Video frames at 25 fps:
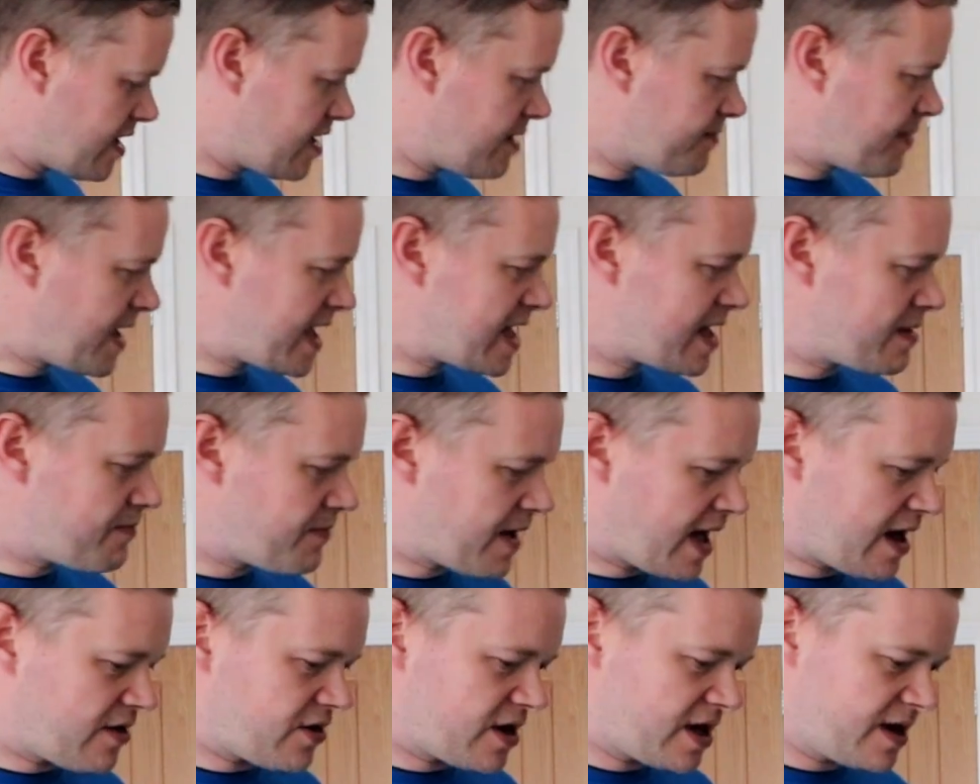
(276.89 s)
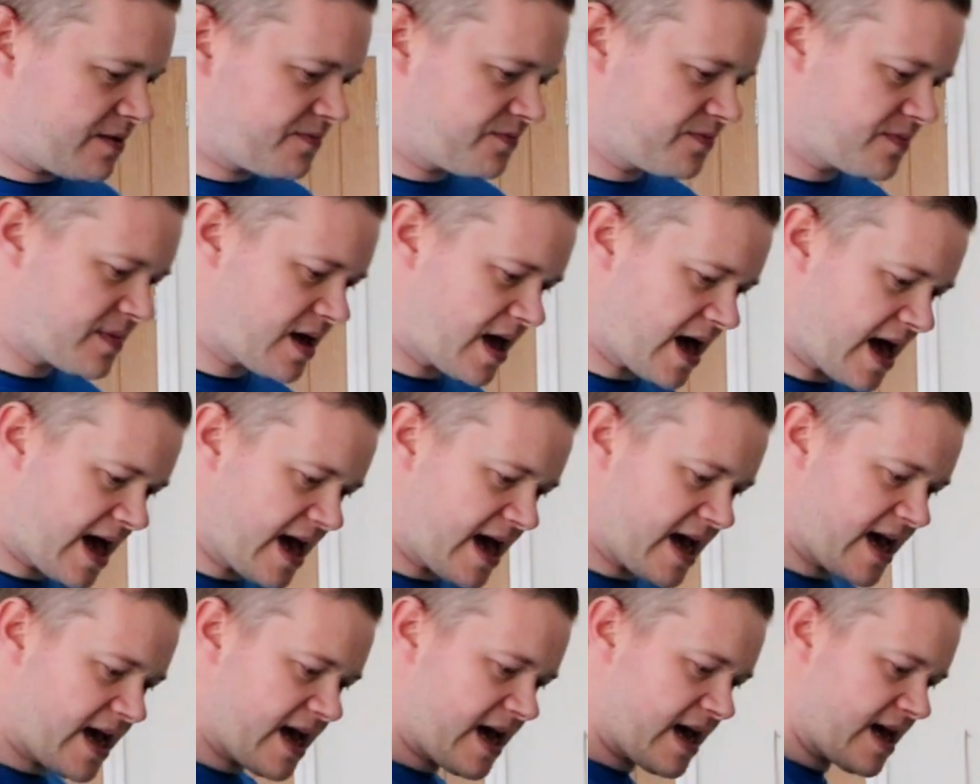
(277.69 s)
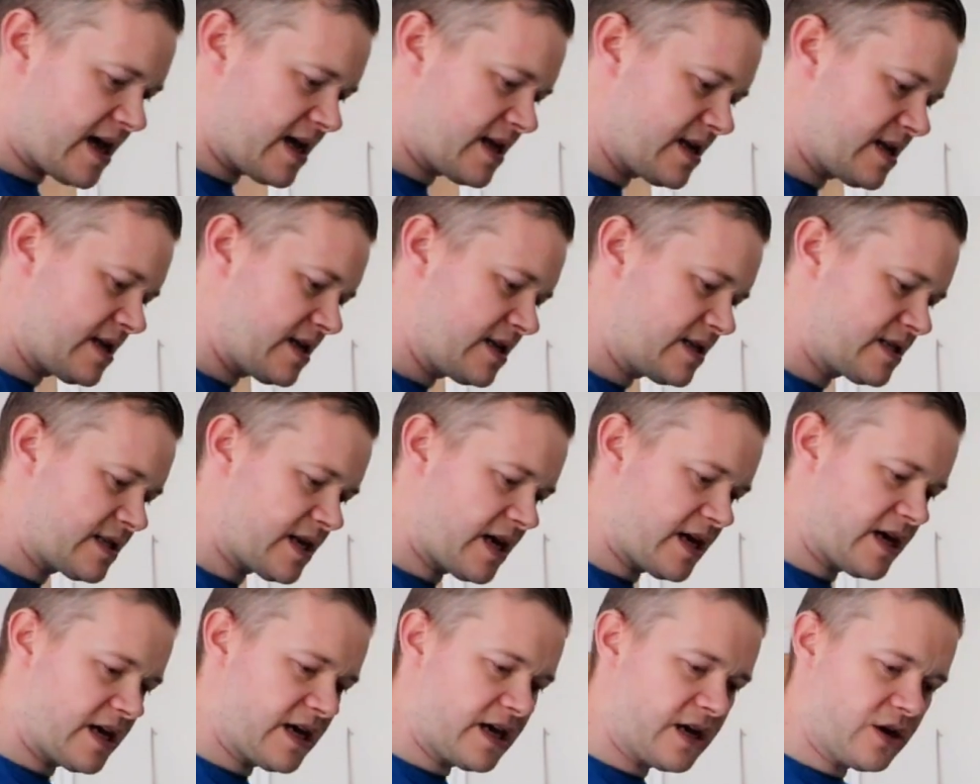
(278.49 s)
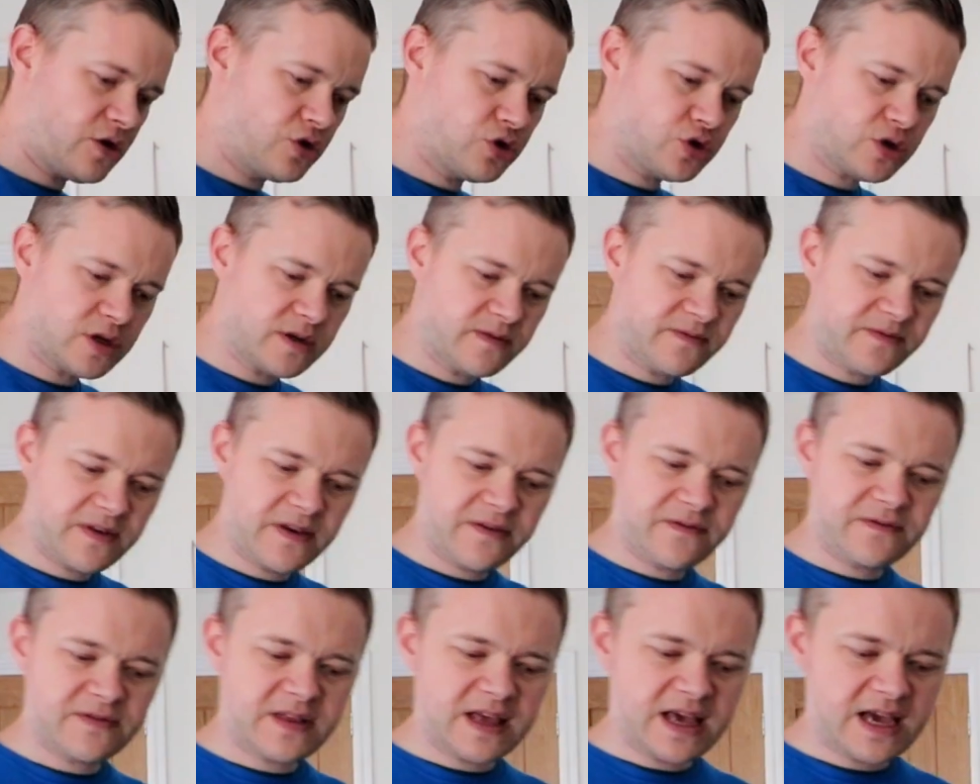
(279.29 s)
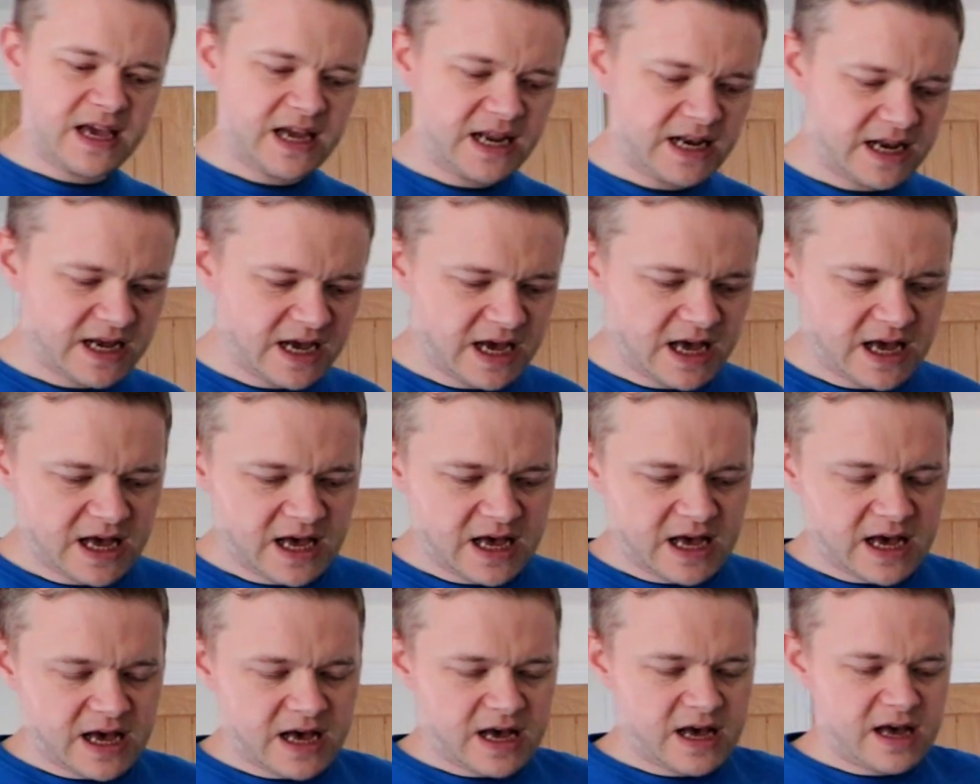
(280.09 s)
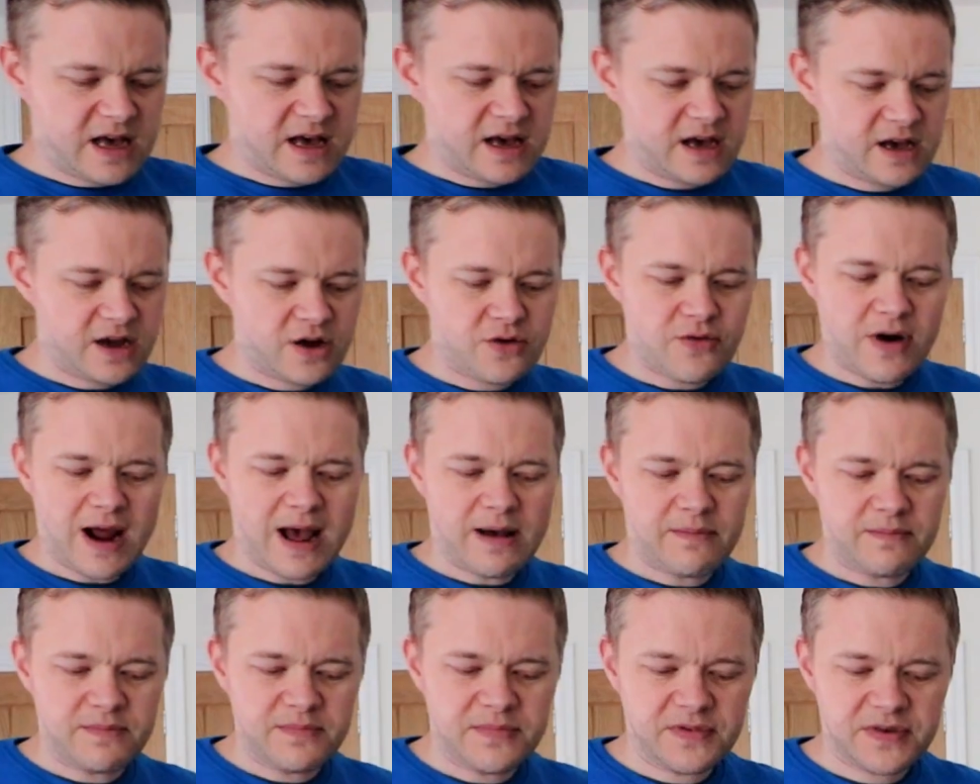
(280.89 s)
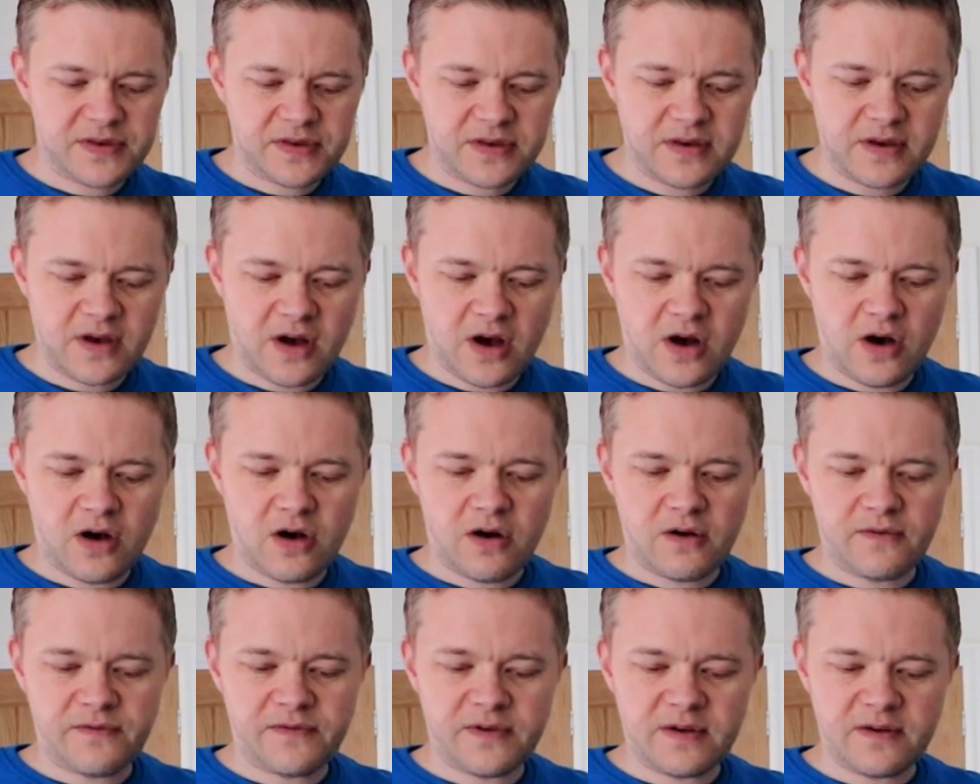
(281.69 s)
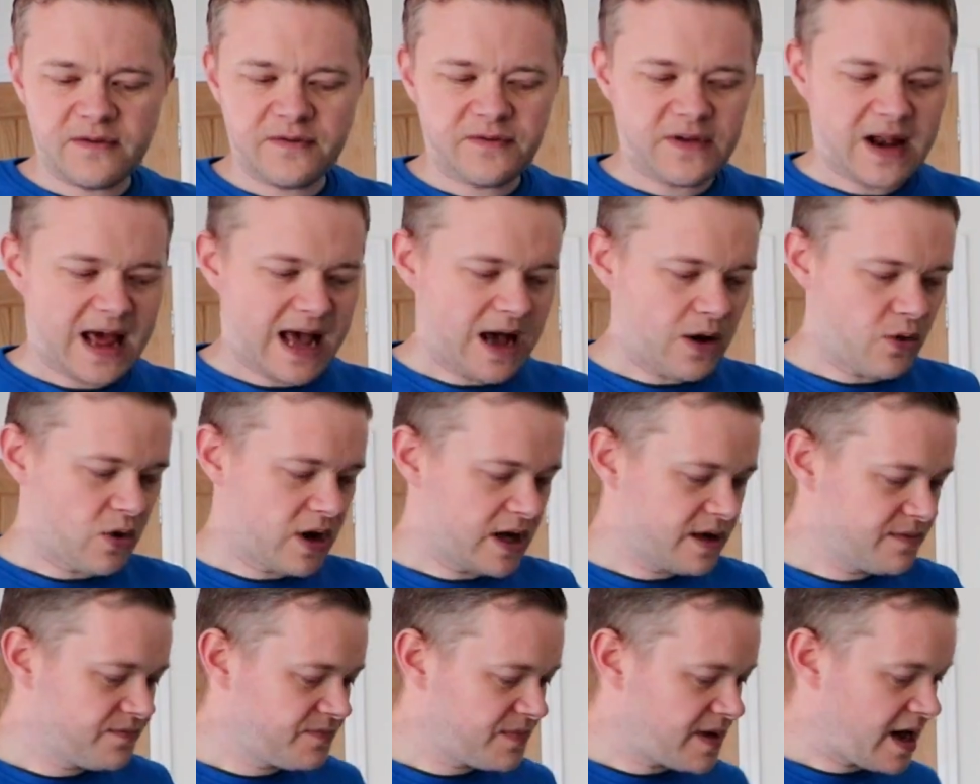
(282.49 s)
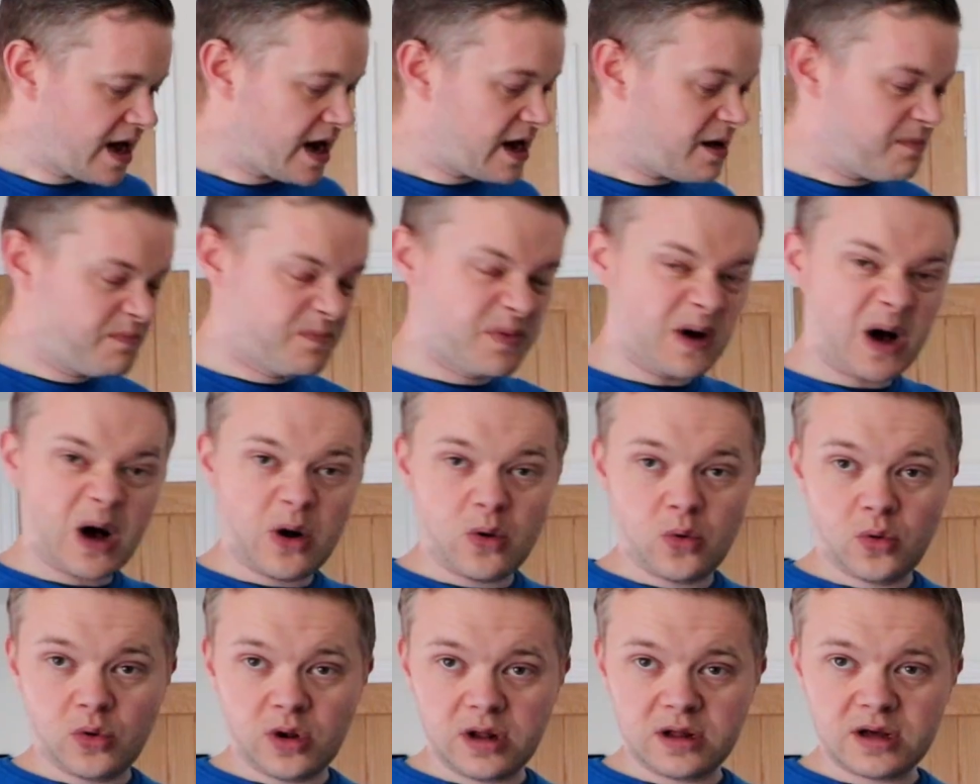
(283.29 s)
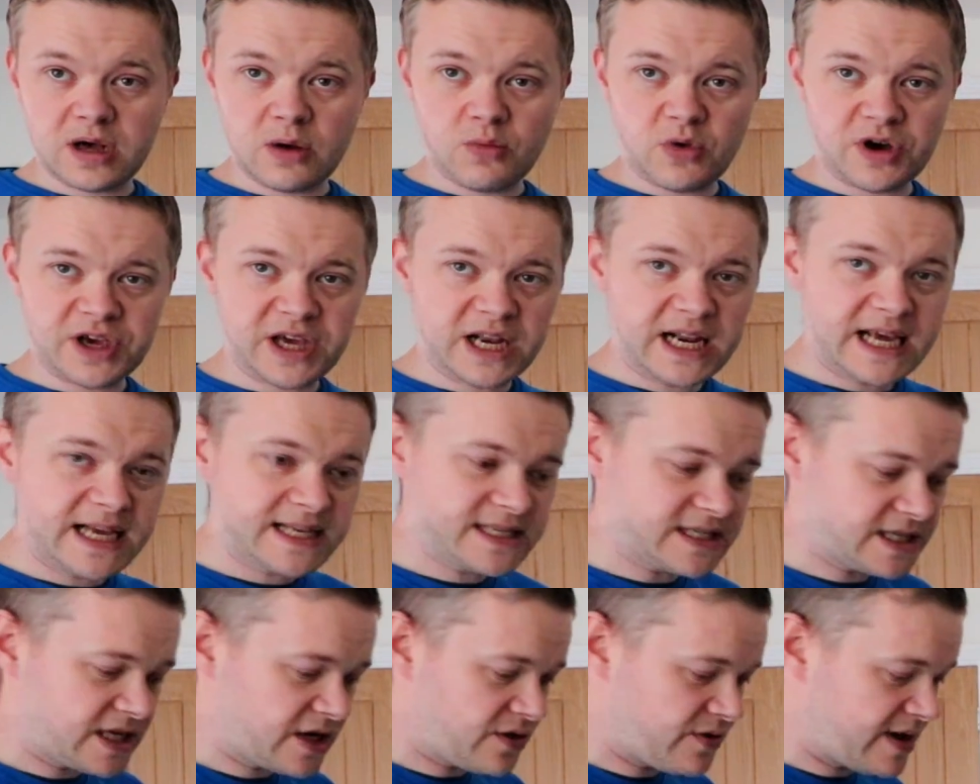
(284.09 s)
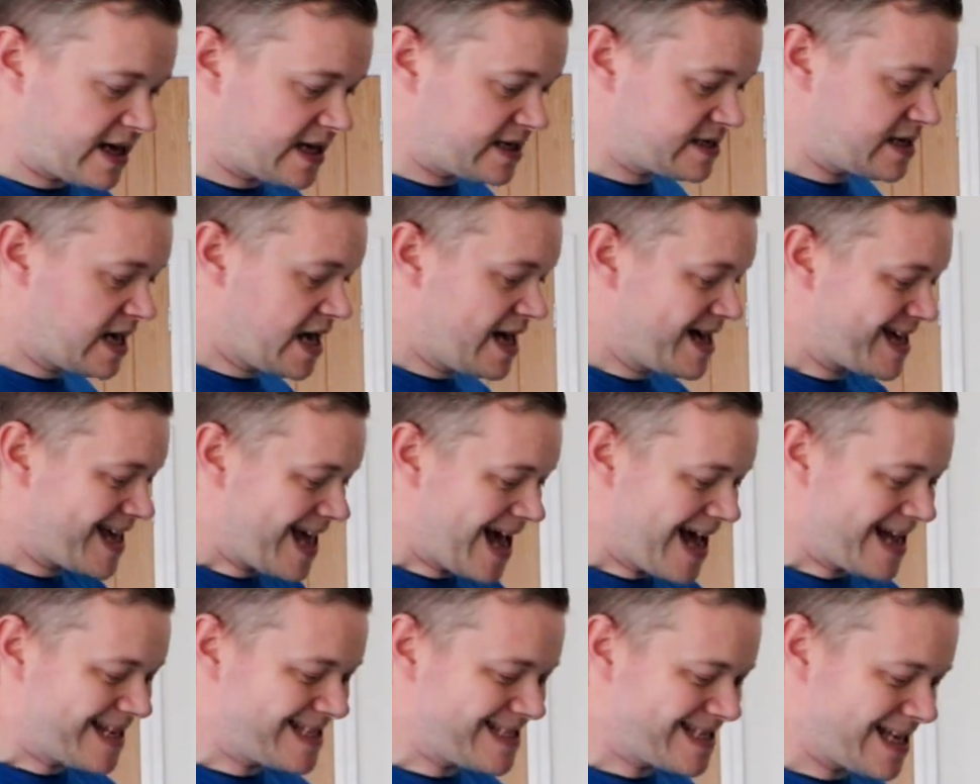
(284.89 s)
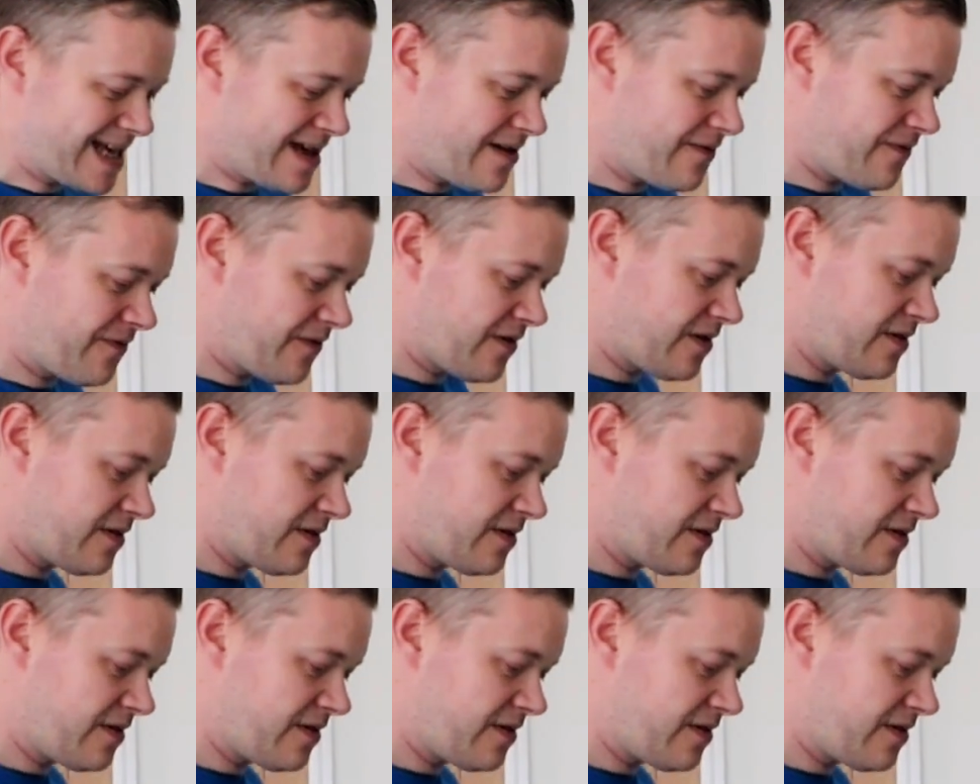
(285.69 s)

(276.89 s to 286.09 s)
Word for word: Baking powder and 115 grams of flour and a bowl. And what you need to do is get a sieve.